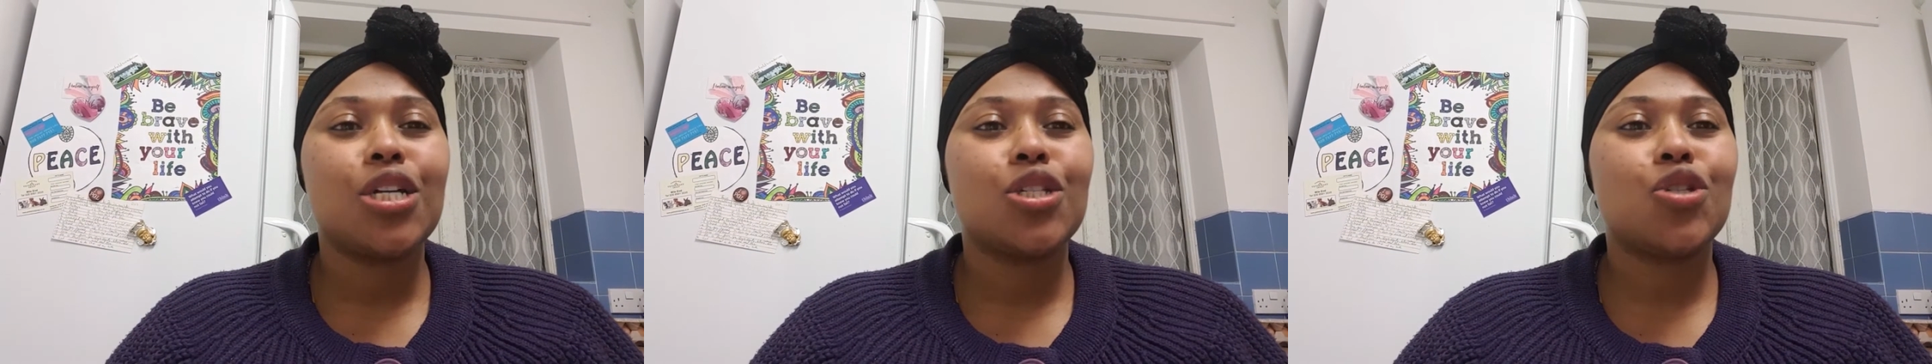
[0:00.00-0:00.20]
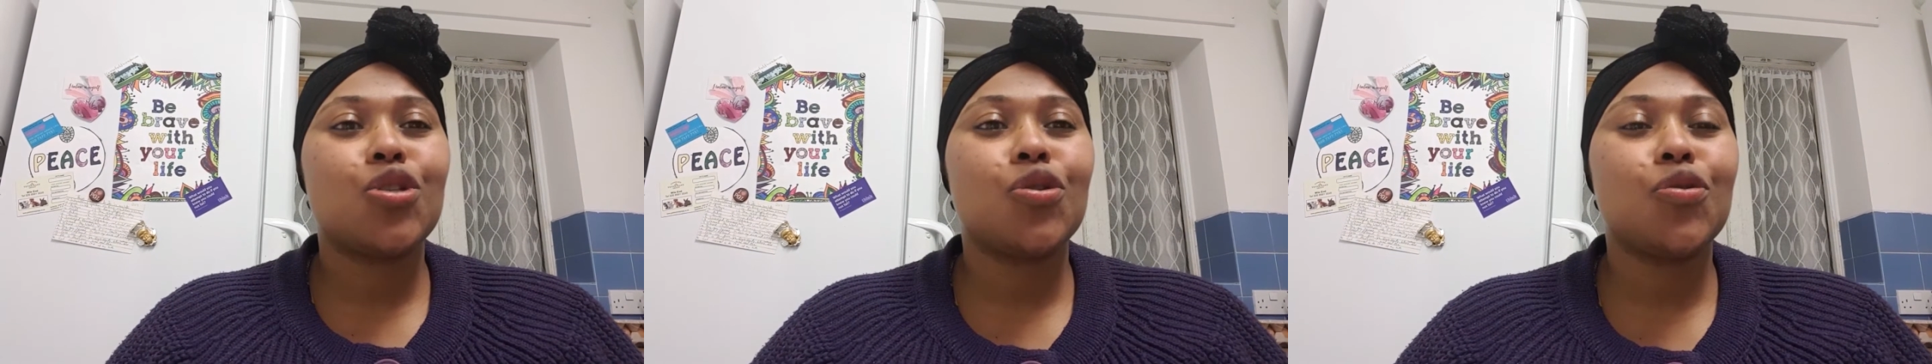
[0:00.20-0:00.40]

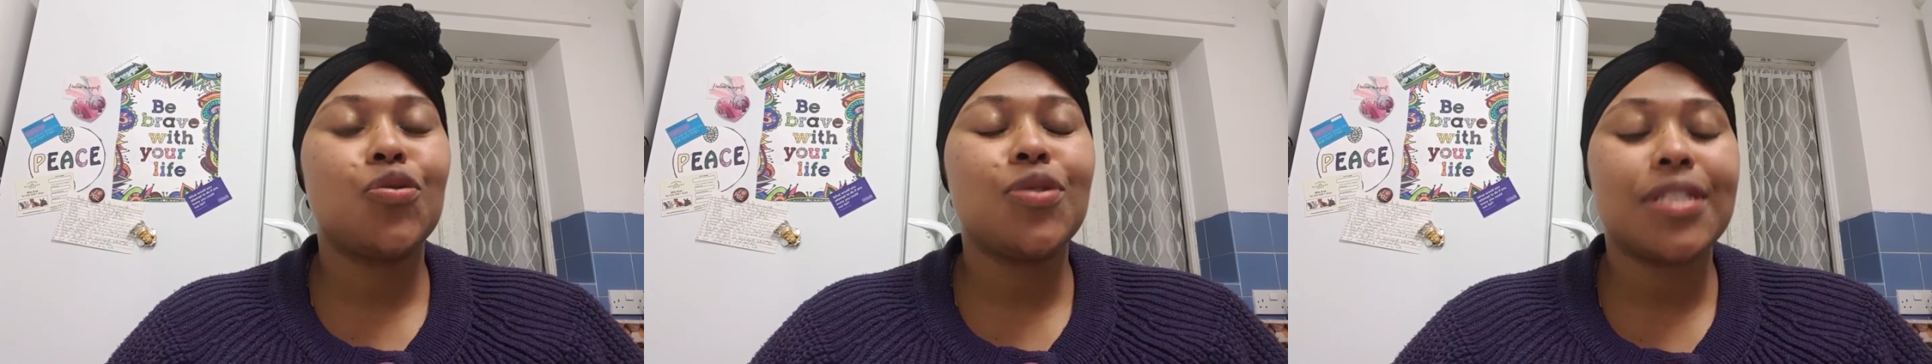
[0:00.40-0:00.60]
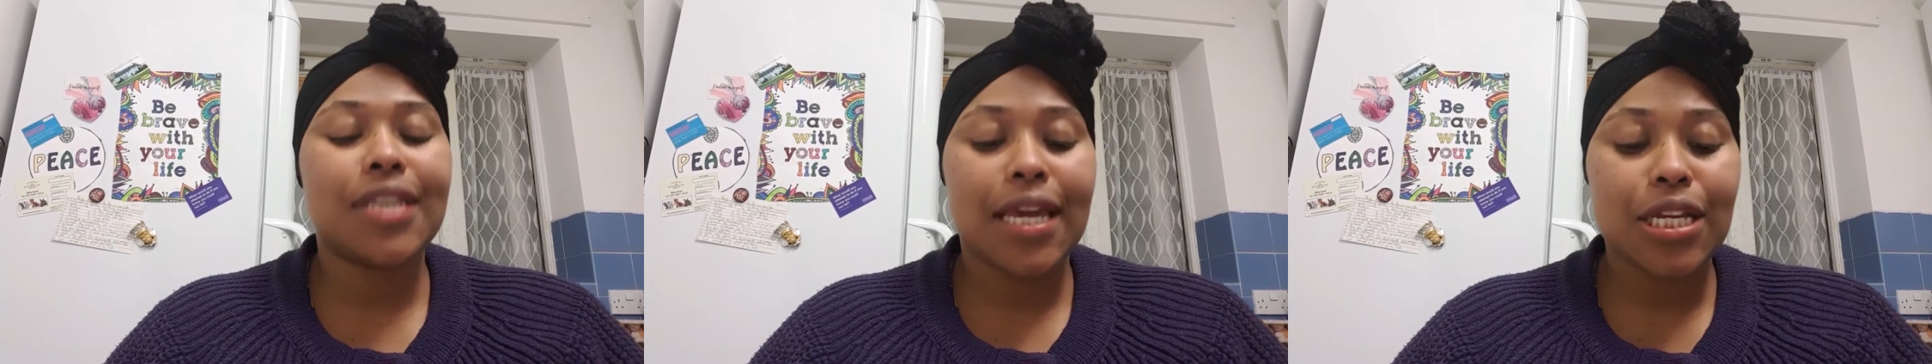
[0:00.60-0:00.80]

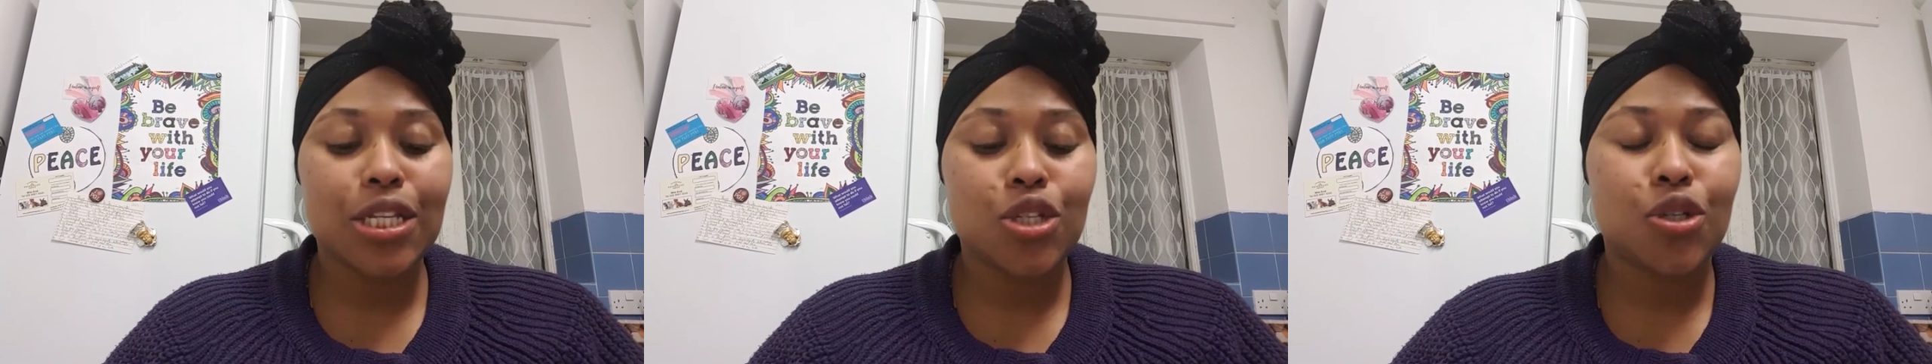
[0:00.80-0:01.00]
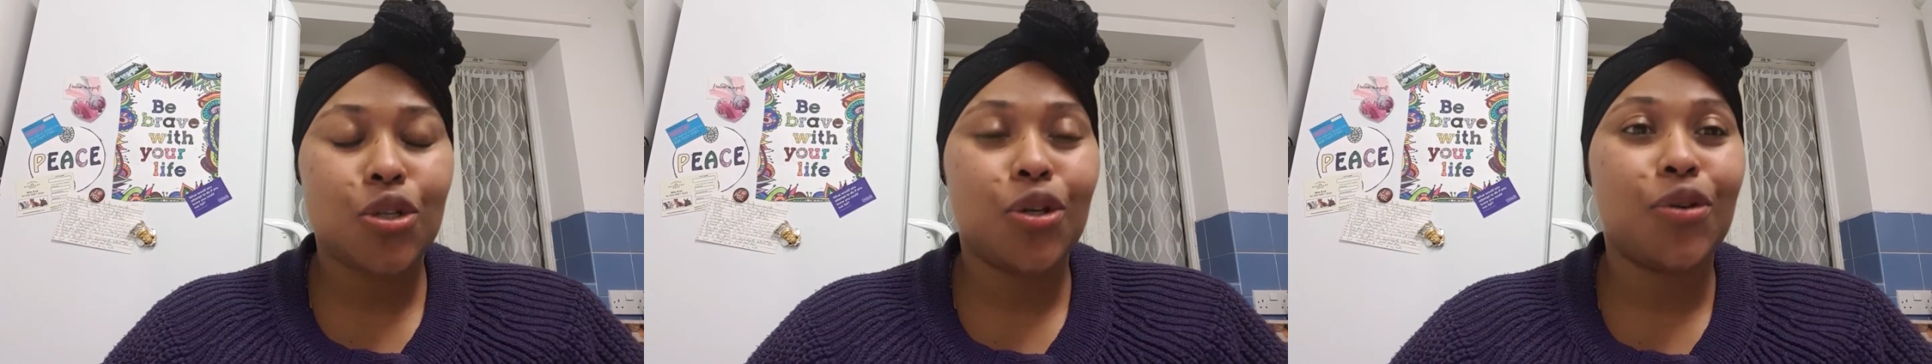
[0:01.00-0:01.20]
say
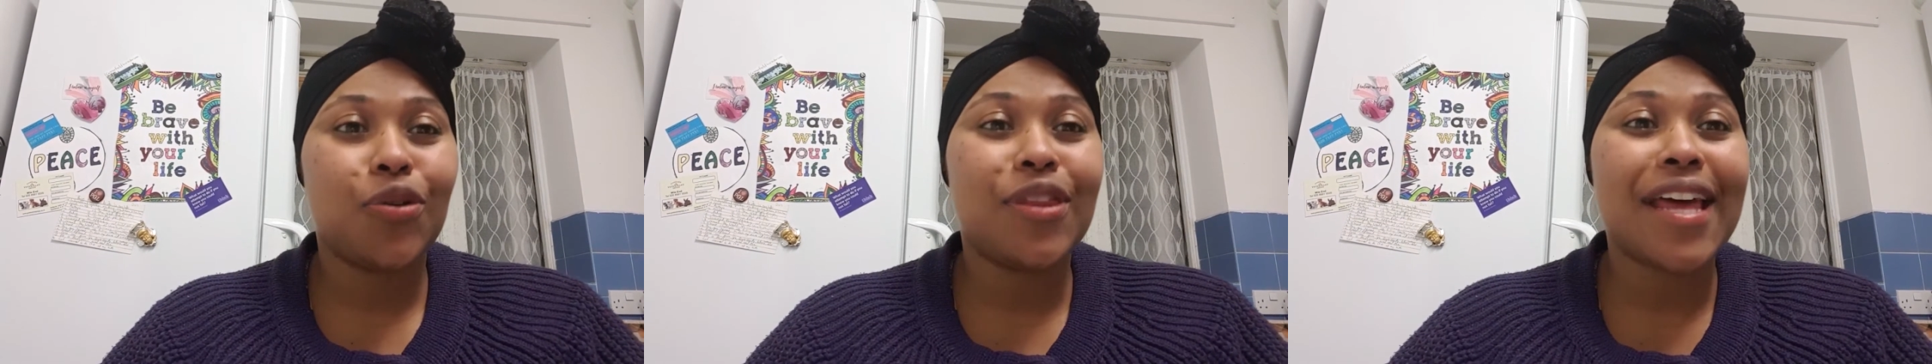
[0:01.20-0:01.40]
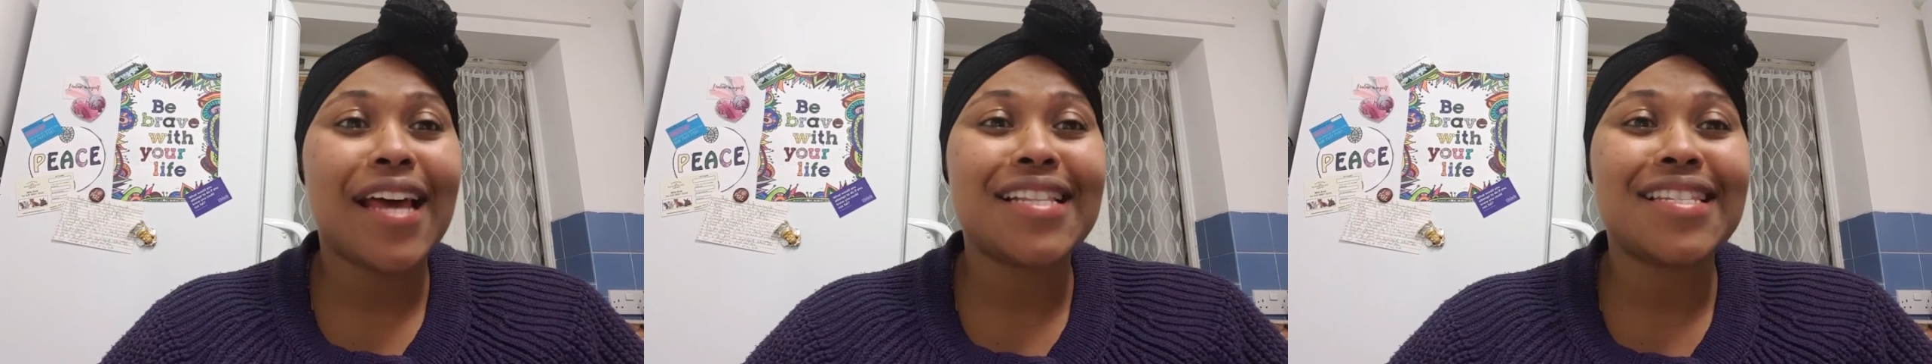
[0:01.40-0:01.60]
to you
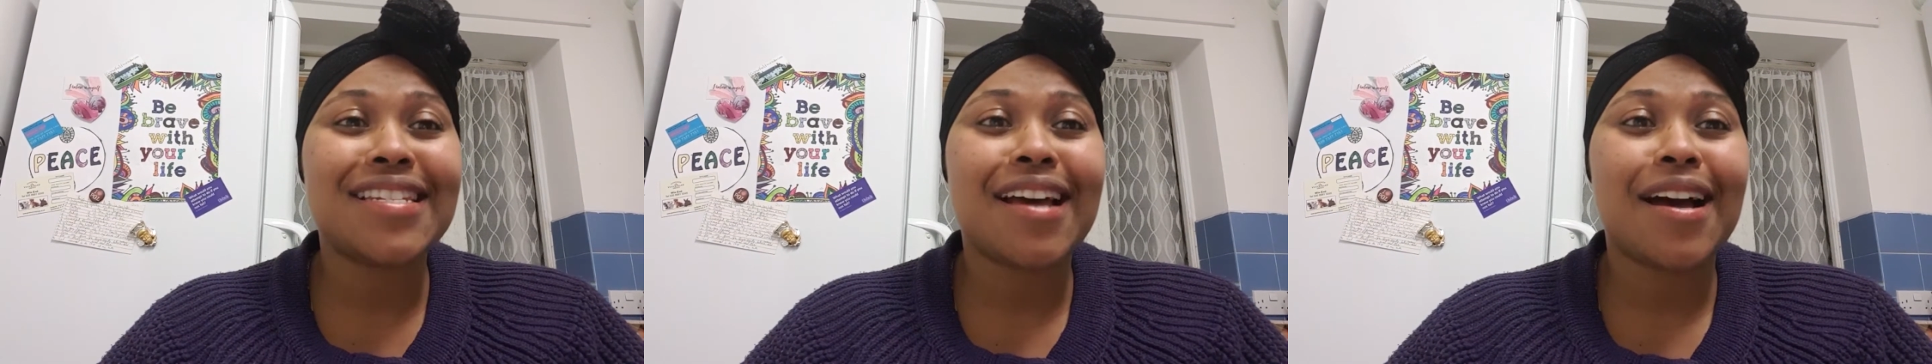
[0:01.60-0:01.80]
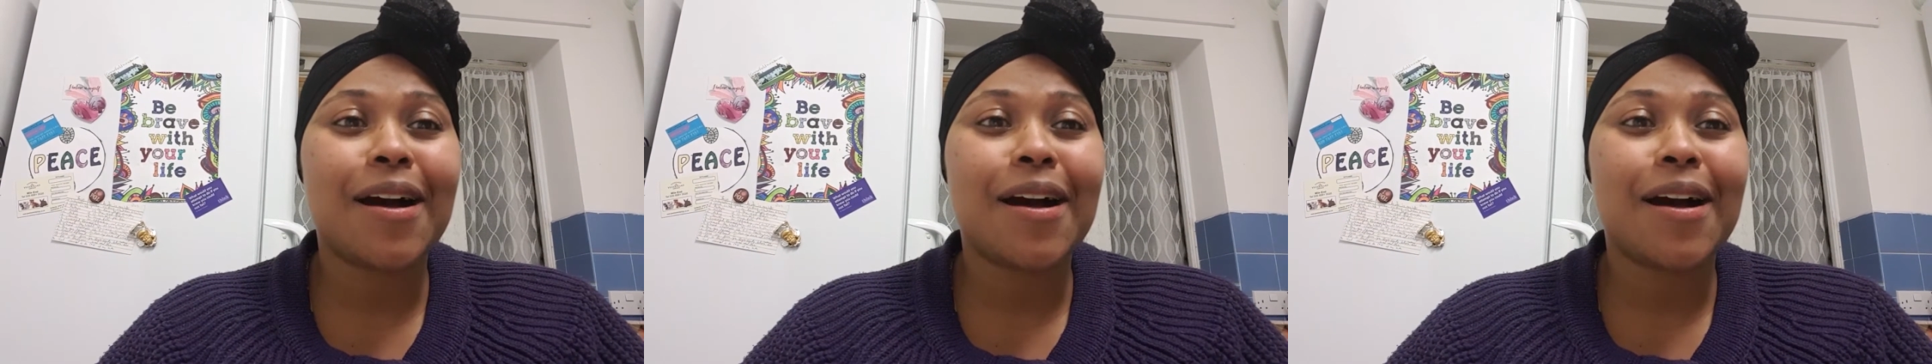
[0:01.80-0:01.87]
that